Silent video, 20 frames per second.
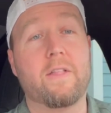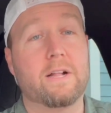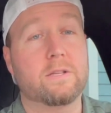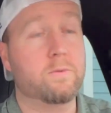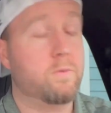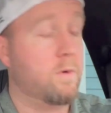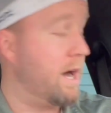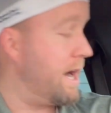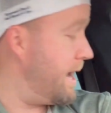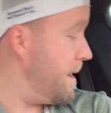
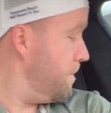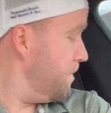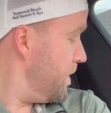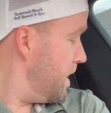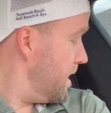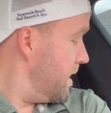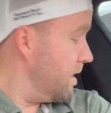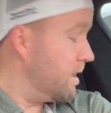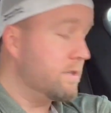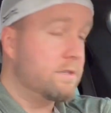That's why
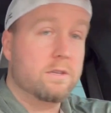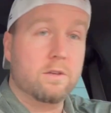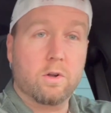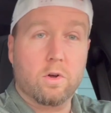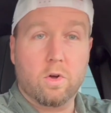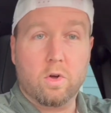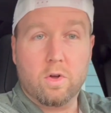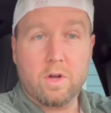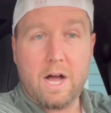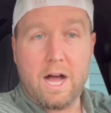this
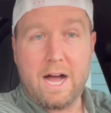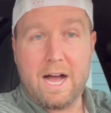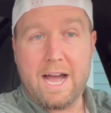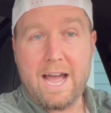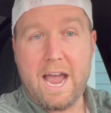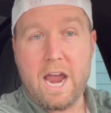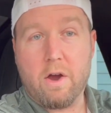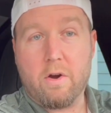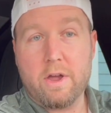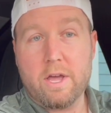little
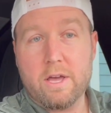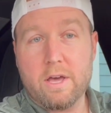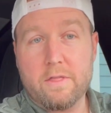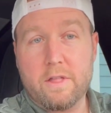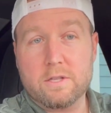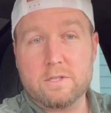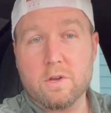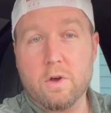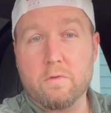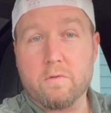area
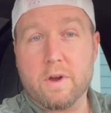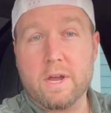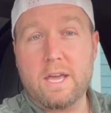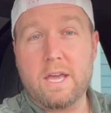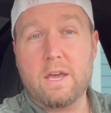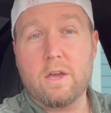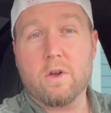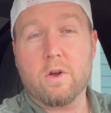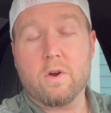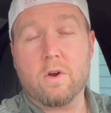that's over
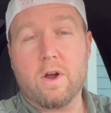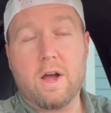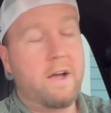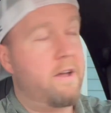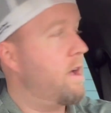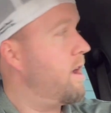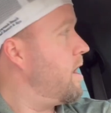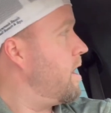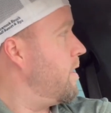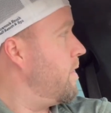here
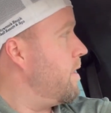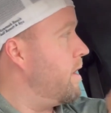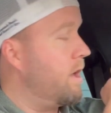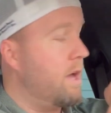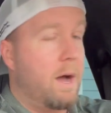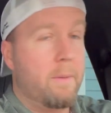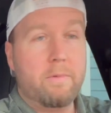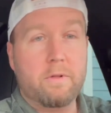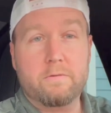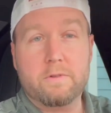on
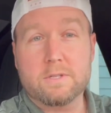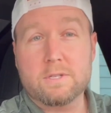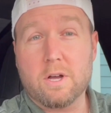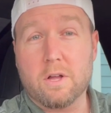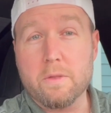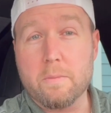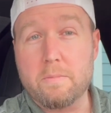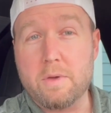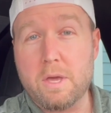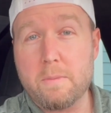the, I believe it's
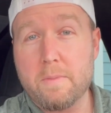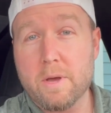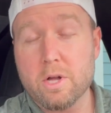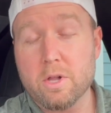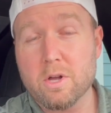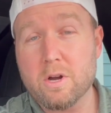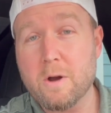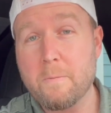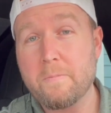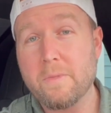called the B
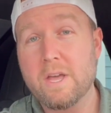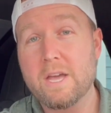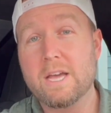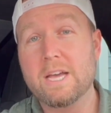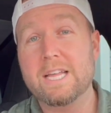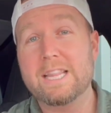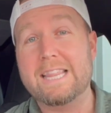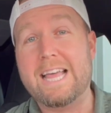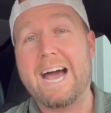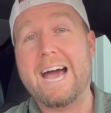pillar,
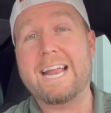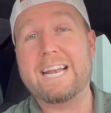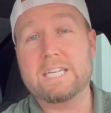that